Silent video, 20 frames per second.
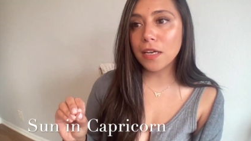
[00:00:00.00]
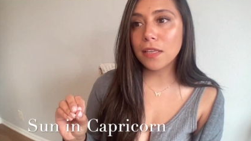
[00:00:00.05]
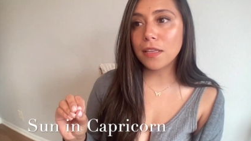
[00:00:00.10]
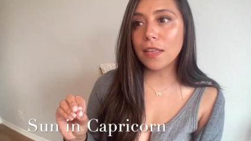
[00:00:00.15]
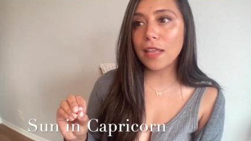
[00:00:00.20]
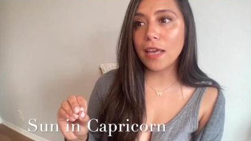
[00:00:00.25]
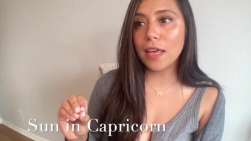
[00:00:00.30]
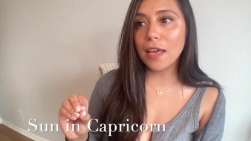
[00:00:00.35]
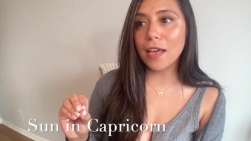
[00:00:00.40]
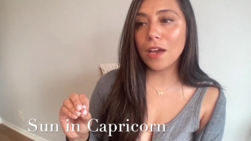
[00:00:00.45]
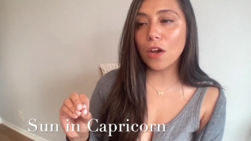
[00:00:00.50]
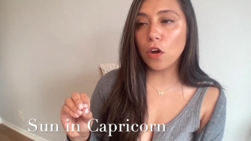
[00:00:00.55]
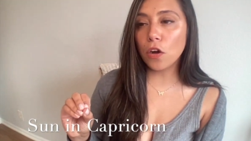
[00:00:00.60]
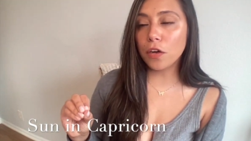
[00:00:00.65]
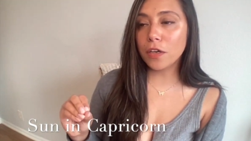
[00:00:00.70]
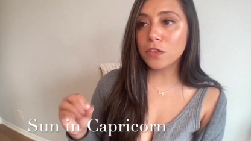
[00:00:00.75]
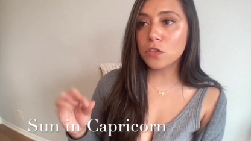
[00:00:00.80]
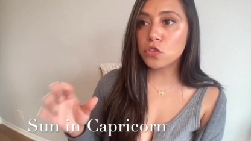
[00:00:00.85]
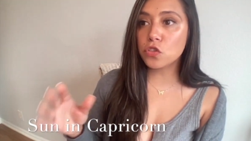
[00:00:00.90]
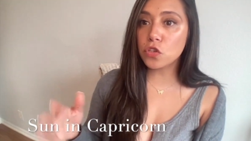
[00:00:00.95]
They
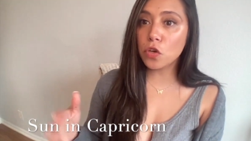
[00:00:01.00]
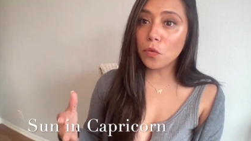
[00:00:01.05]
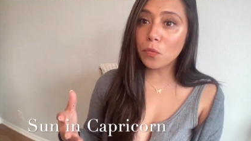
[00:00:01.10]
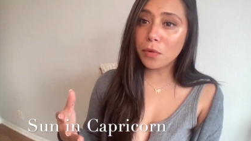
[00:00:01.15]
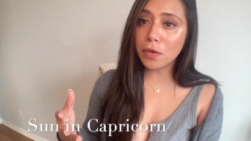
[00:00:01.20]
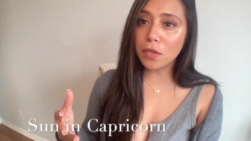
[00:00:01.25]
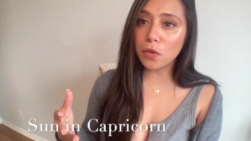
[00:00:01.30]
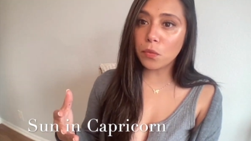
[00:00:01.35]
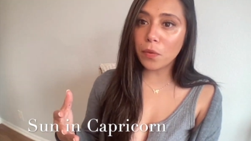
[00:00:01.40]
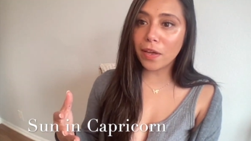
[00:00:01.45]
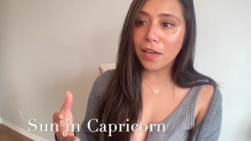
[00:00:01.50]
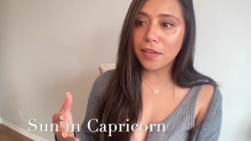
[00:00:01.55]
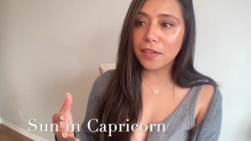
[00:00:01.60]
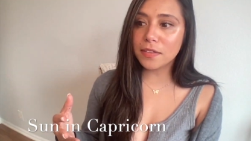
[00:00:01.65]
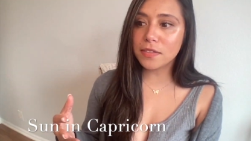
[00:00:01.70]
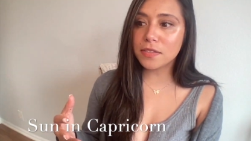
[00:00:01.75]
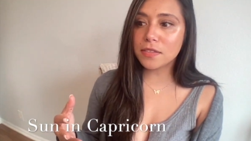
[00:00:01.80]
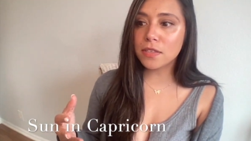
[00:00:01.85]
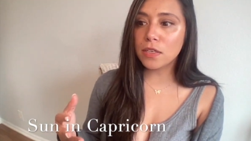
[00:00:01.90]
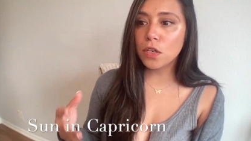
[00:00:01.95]
are in so many
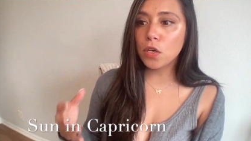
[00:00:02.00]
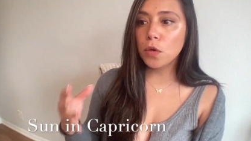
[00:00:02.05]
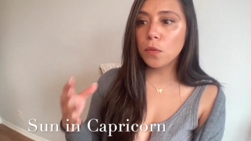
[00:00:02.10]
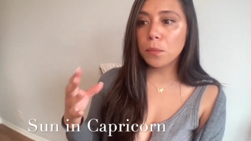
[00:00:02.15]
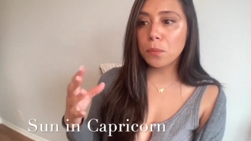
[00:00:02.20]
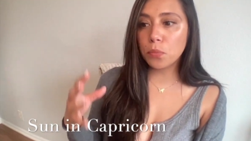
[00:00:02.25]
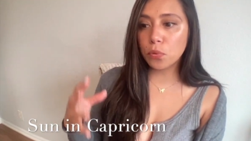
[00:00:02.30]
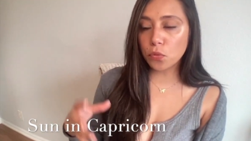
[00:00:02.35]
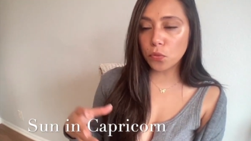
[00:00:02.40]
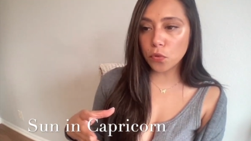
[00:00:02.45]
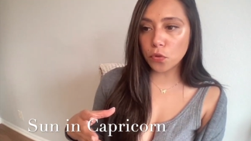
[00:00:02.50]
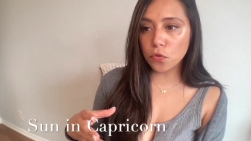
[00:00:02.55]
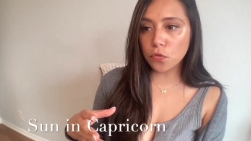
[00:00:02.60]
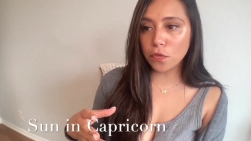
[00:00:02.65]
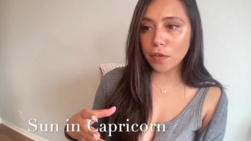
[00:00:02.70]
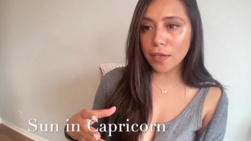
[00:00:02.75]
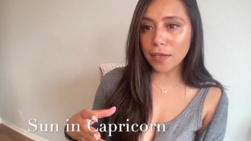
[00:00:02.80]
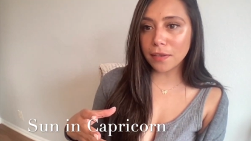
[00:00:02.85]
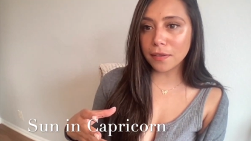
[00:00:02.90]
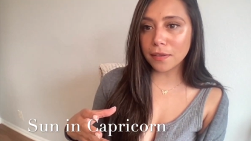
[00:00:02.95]
ways
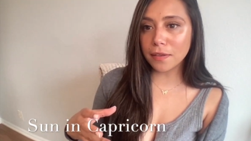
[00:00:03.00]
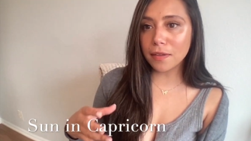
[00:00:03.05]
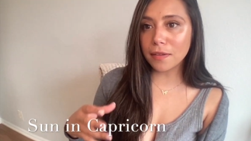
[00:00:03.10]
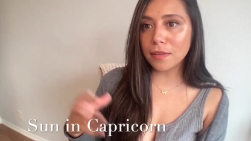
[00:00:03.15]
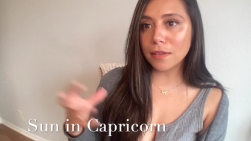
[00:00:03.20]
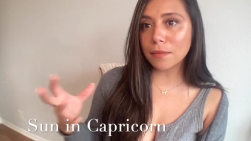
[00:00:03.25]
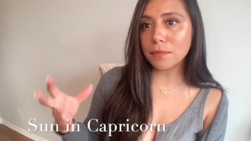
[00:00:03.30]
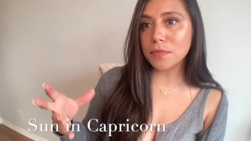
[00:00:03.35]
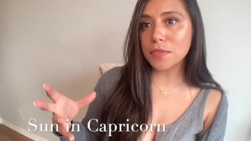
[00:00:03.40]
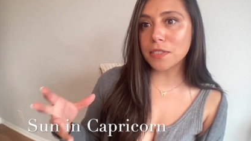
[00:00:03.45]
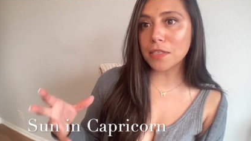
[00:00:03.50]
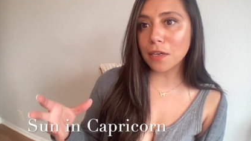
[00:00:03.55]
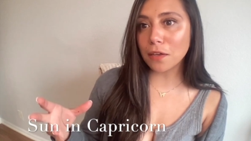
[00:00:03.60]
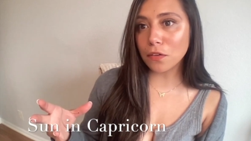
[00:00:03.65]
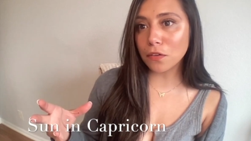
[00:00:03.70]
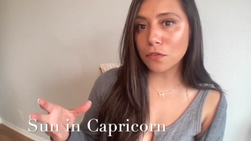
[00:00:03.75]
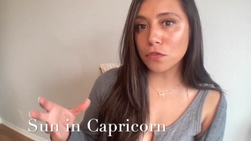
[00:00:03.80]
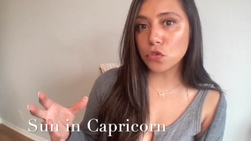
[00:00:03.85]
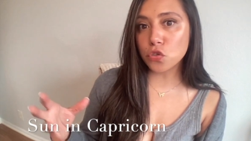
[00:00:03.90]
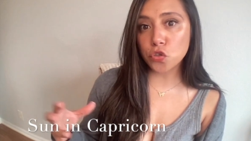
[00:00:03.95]
proving
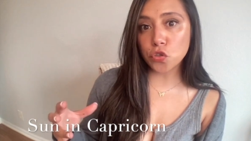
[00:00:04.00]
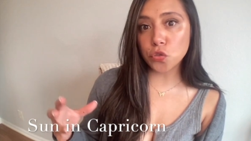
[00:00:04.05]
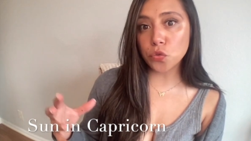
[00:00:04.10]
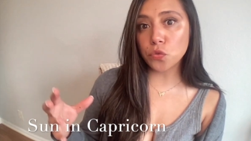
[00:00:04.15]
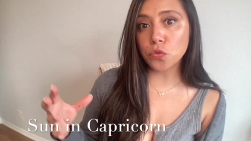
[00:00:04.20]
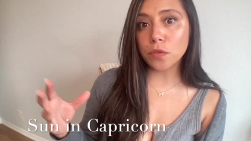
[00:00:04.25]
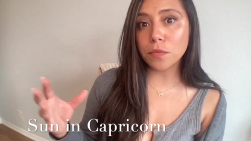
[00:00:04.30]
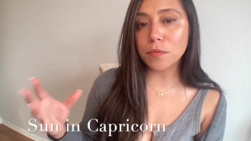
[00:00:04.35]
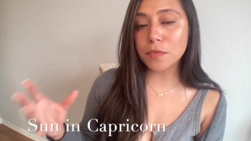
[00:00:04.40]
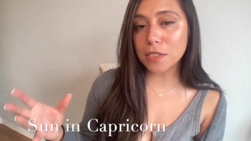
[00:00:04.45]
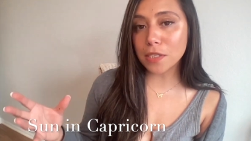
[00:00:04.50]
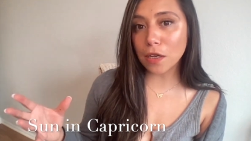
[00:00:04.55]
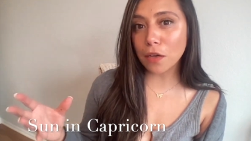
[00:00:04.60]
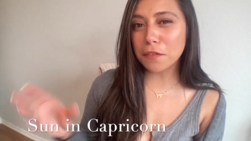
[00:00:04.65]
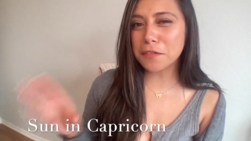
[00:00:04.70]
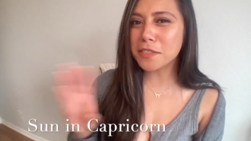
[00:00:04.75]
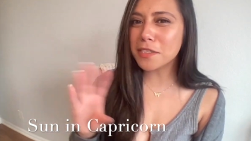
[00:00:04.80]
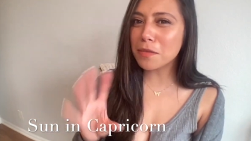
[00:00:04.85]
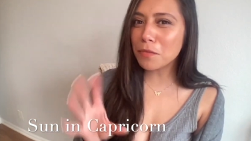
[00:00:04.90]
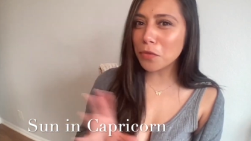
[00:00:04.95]
themselves to
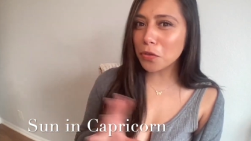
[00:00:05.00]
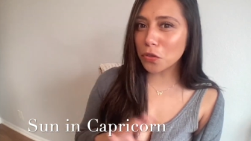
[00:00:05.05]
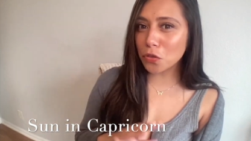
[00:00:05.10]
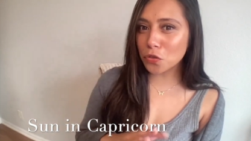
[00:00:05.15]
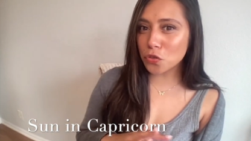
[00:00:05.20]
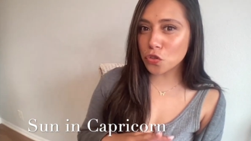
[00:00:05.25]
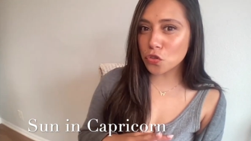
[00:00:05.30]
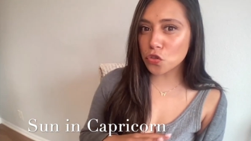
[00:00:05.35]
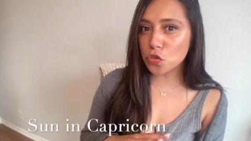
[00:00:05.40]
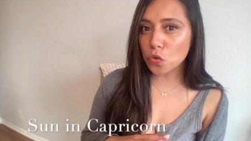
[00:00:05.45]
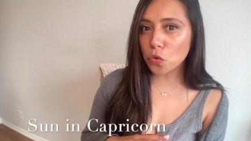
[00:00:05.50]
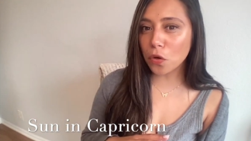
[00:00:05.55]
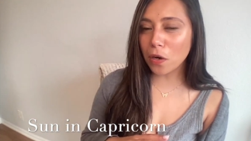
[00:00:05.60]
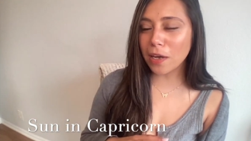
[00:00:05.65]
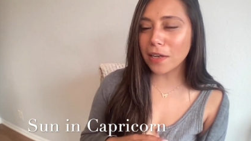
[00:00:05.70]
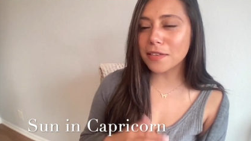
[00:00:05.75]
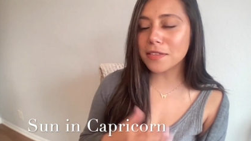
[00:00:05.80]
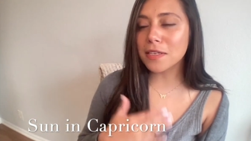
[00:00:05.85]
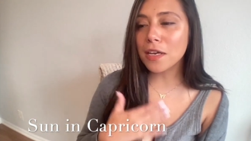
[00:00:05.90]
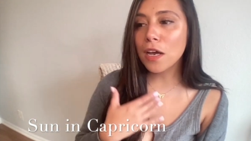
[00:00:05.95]
themselves, similar to
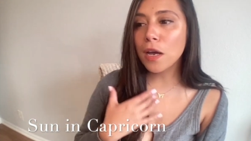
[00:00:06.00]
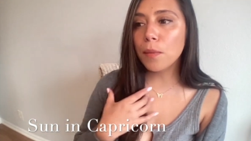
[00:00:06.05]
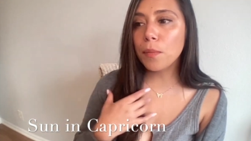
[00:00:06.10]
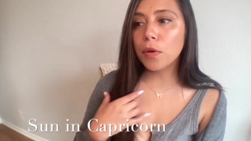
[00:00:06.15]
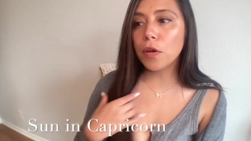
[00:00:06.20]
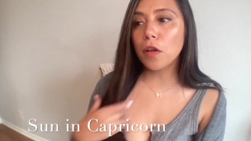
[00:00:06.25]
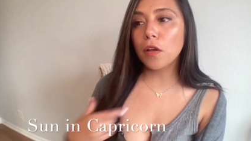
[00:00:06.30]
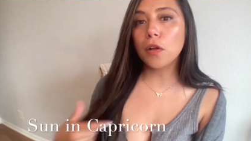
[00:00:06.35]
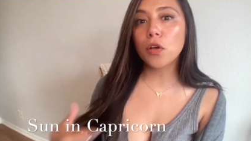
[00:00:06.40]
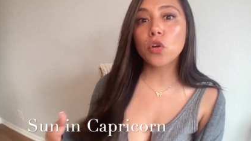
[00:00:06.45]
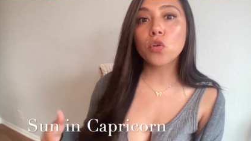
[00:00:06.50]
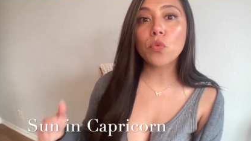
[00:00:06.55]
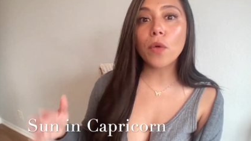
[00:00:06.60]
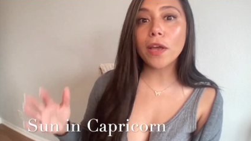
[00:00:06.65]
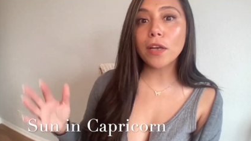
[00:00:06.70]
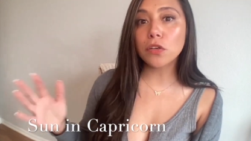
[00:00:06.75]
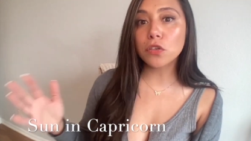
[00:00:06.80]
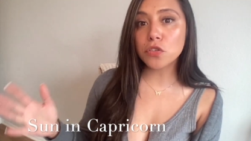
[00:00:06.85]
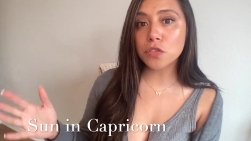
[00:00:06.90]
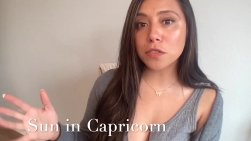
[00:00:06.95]
Taurus, but on a
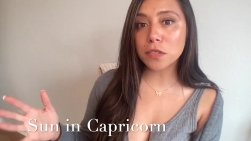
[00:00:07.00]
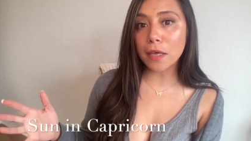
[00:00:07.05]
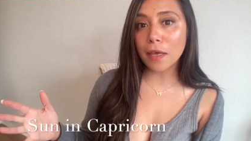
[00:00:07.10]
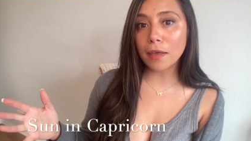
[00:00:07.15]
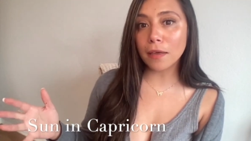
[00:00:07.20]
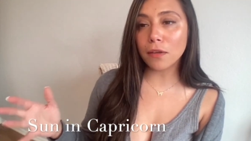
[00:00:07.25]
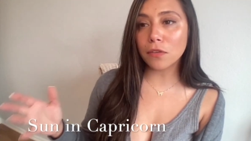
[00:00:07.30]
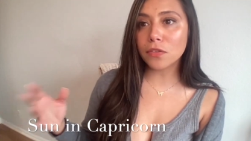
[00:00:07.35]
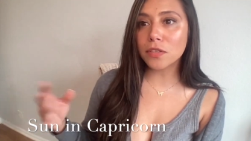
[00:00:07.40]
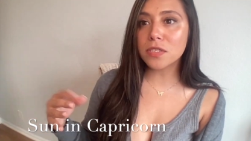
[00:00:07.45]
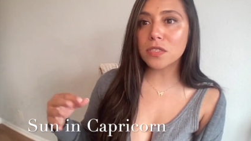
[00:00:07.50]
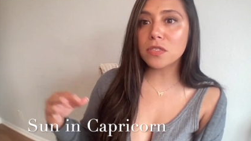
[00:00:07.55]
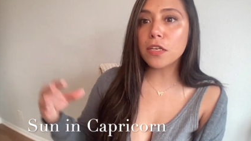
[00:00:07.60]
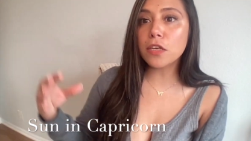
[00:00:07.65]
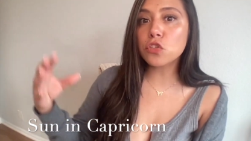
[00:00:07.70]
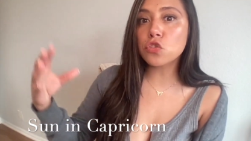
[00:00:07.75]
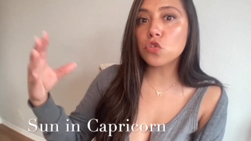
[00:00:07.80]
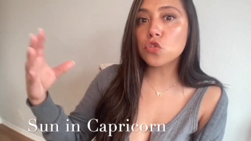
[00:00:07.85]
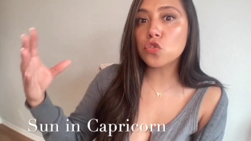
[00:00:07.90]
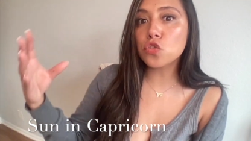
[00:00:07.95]
greater scale. The
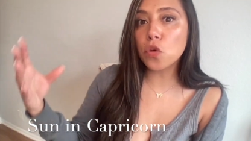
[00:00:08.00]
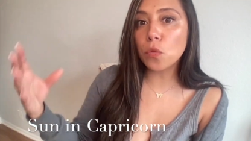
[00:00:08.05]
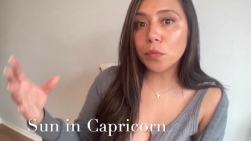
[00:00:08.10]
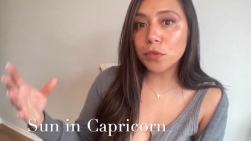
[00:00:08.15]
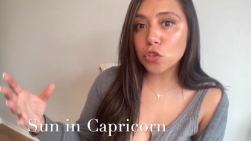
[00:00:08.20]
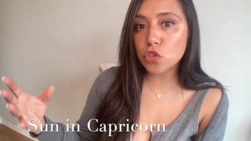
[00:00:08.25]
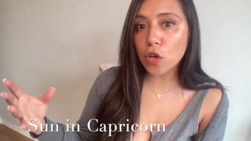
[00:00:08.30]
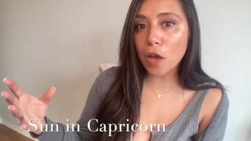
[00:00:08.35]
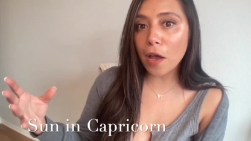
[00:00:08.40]
stakes are so much